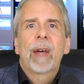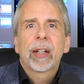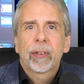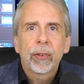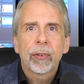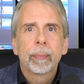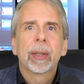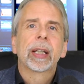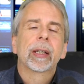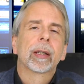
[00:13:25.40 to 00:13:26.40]
That doesn't
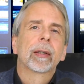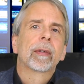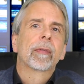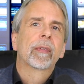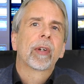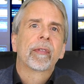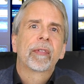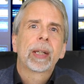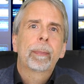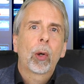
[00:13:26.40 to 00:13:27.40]
mean
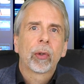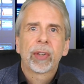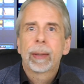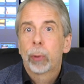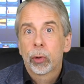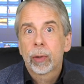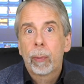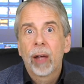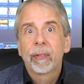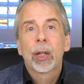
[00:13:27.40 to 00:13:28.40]
that the policy
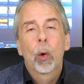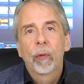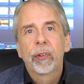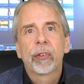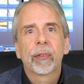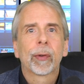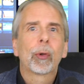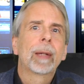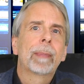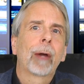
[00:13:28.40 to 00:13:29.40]
pushed by the authors of the
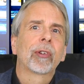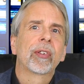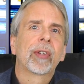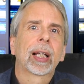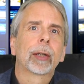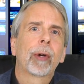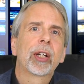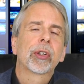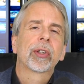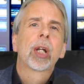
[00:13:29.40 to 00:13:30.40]
Great Barrington
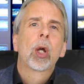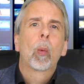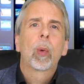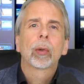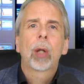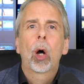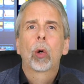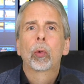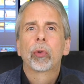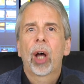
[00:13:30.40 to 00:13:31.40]
Declaration will
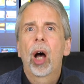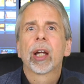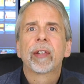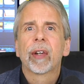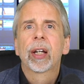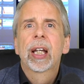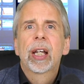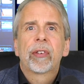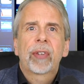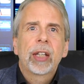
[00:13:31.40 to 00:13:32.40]
hold either.
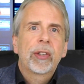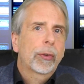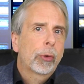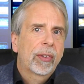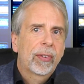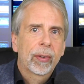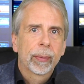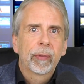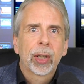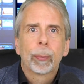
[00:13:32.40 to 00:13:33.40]
SAGE's
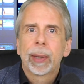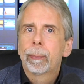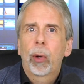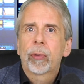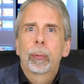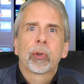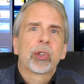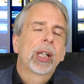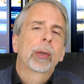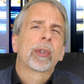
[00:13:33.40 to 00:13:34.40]
criticism that it would be impossible
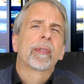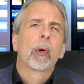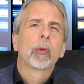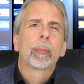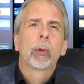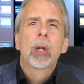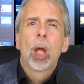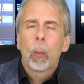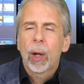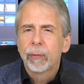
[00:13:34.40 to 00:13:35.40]
to shield the vulnerable
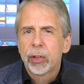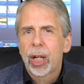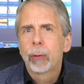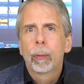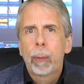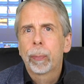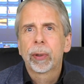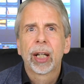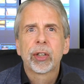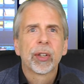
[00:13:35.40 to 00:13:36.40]
when the general
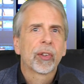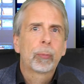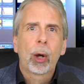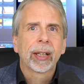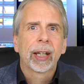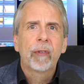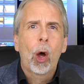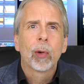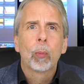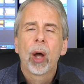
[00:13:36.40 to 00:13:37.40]
population are spreading it
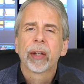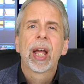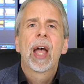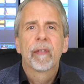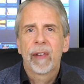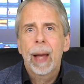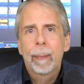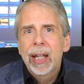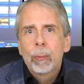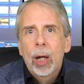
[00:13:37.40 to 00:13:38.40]
far and wide,
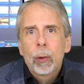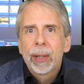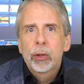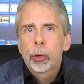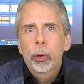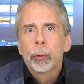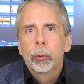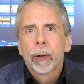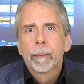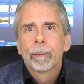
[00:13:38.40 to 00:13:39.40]
that may well be true.